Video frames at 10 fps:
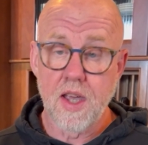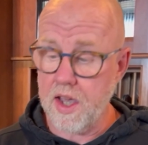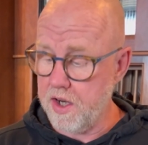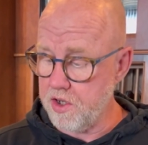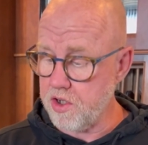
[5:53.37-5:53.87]

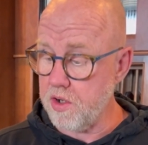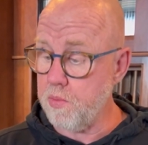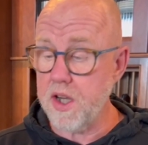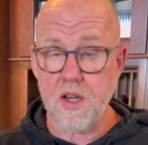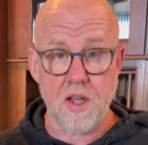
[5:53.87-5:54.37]
and it should
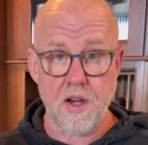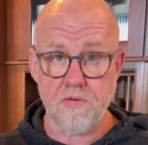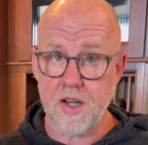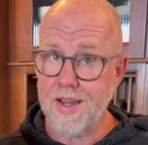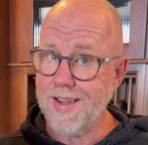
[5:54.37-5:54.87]
be done
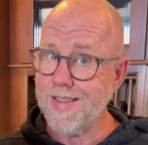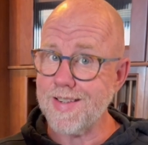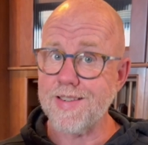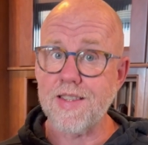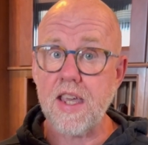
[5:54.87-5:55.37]
every day.
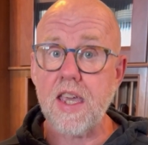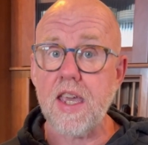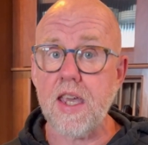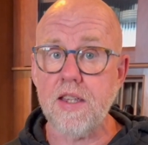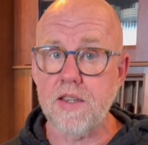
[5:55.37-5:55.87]
This is the
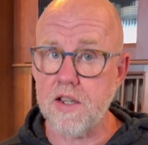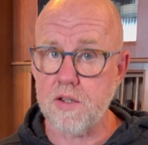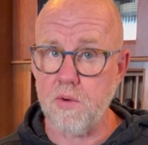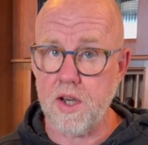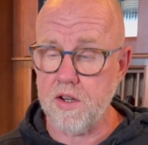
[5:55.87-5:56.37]
easiest
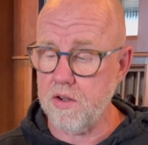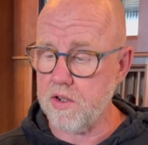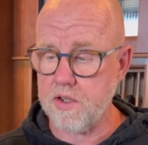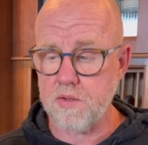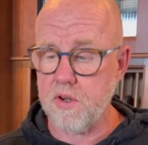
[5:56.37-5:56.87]
way to do it.
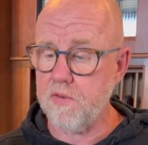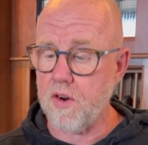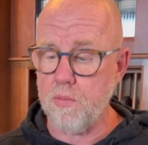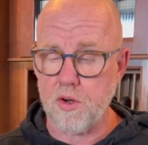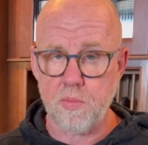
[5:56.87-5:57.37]
This is one of
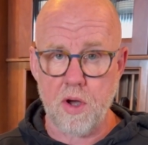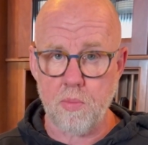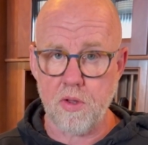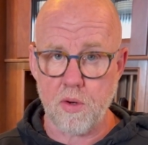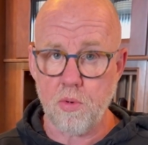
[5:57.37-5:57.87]
our most
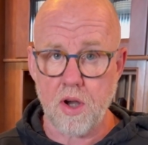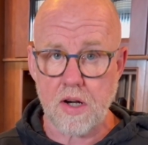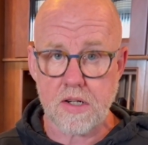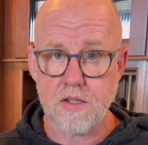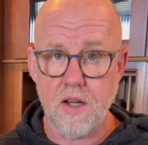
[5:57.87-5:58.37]
popular
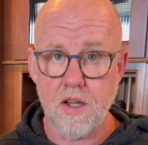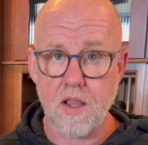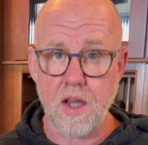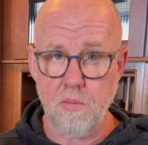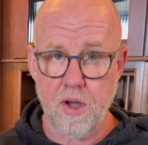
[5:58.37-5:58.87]
products,
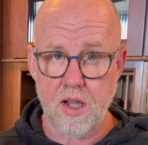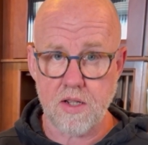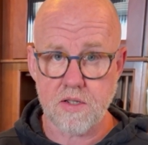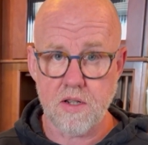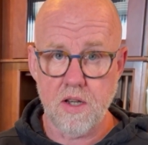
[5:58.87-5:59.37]
Light
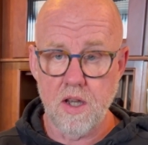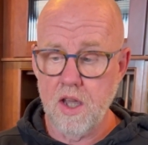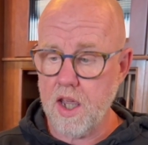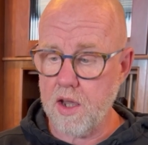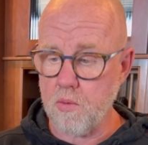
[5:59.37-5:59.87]
Balance.
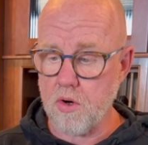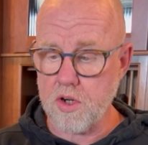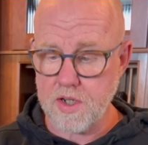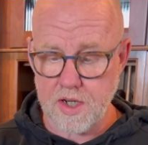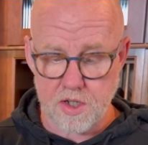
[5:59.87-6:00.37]
It
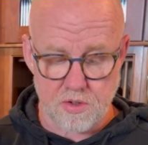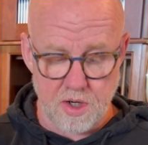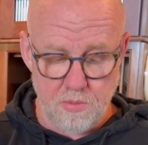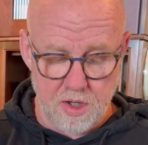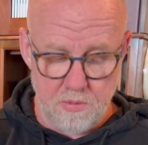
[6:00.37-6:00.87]
works
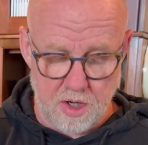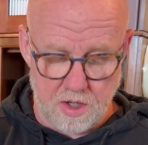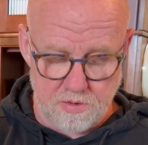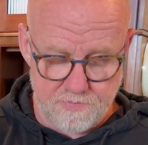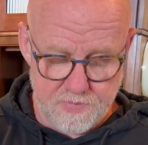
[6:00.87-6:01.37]
extremely
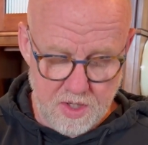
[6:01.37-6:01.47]
well.